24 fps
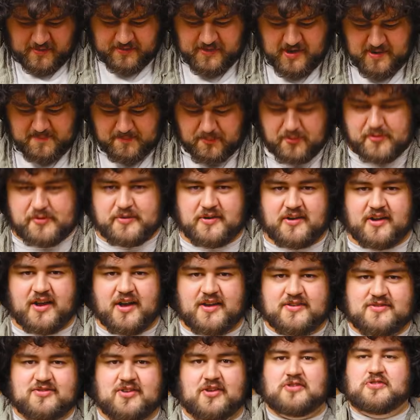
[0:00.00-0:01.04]
then
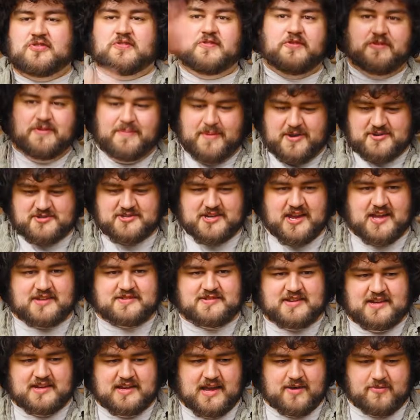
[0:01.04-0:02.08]
broadcasted to the
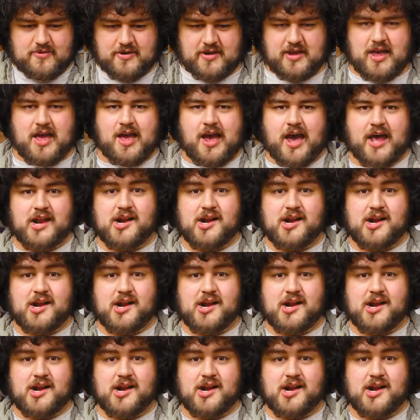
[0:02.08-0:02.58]
Meshtastic network,